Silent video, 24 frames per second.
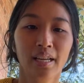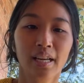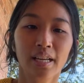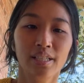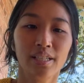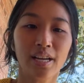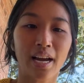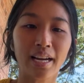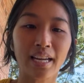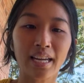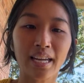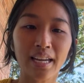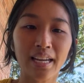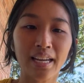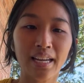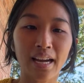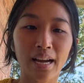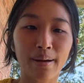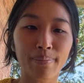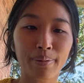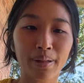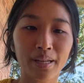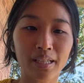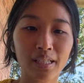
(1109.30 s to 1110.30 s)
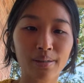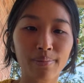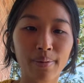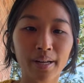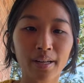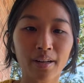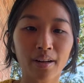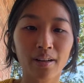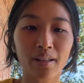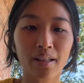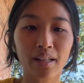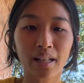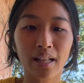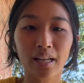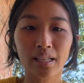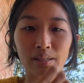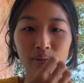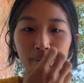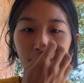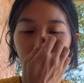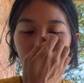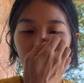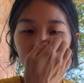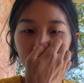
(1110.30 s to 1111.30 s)
Jackie, I planted my garlic last
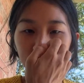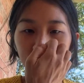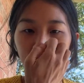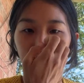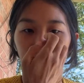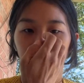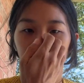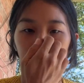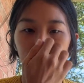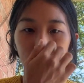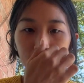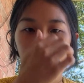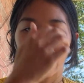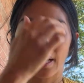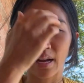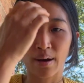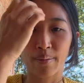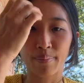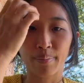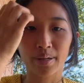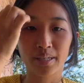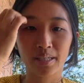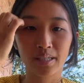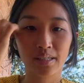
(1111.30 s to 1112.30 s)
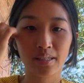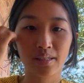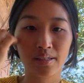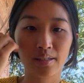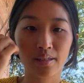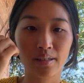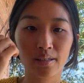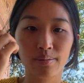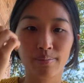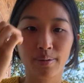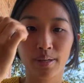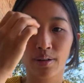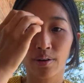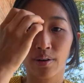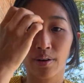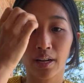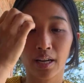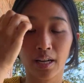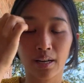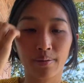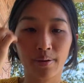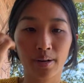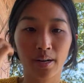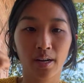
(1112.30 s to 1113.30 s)
week. It's in full sun now, but doesn't seem to be growing
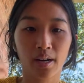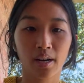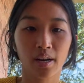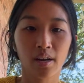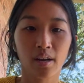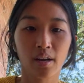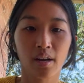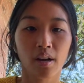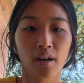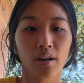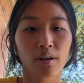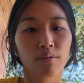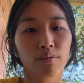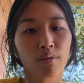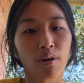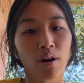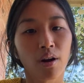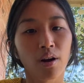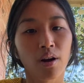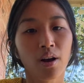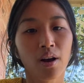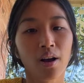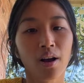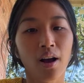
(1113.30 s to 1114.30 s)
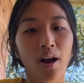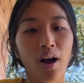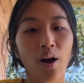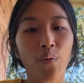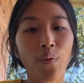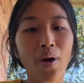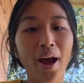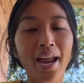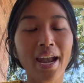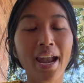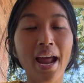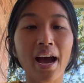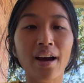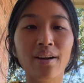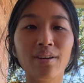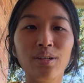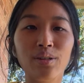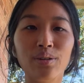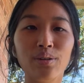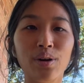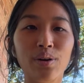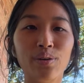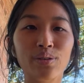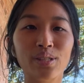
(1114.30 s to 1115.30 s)
anymore. Grow. Oh, and how do
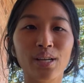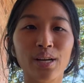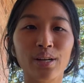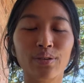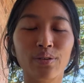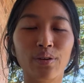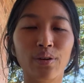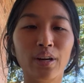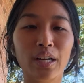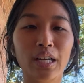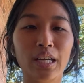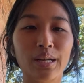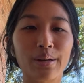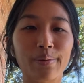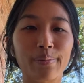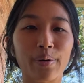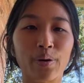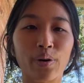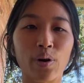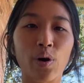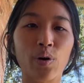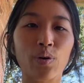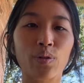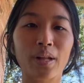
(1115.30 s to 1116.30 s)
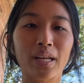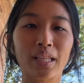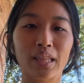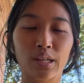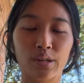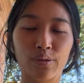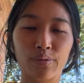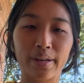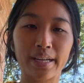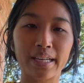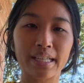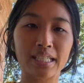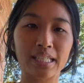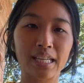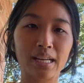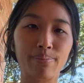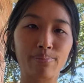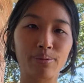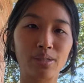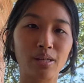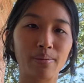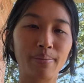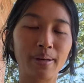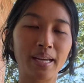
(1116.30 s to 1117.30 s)
you know it's not growing anymore? Oh, like the green
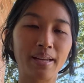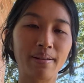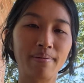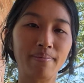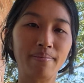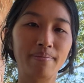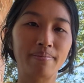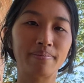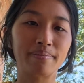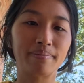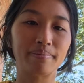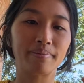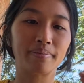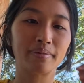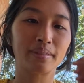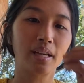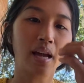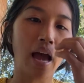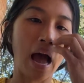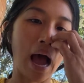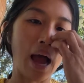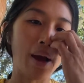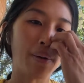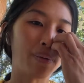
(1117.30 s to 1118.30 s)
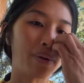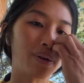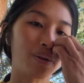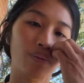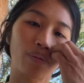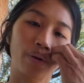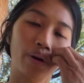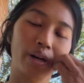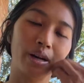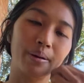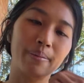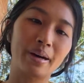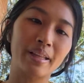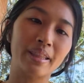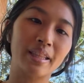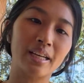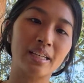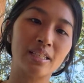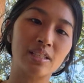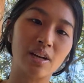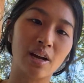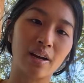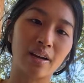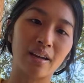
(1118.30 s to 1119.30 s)
tips, you mean? I wouldn't worry about
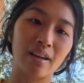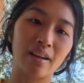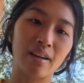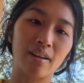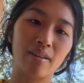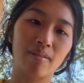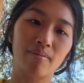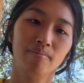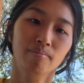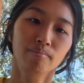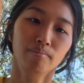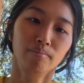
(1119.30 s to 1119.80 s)
that, Jackie.